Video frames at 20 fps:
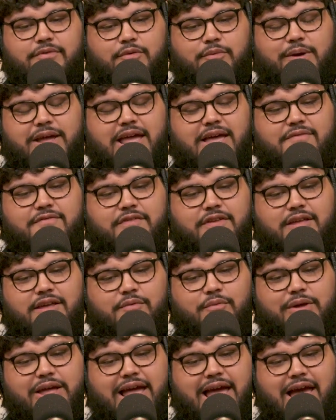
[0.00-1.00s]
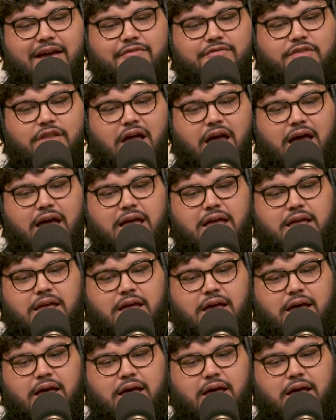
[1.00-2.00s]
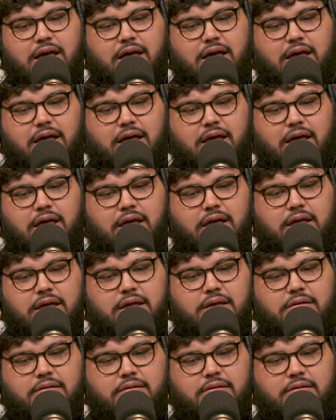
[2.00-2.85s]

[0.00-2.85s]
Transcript: We have not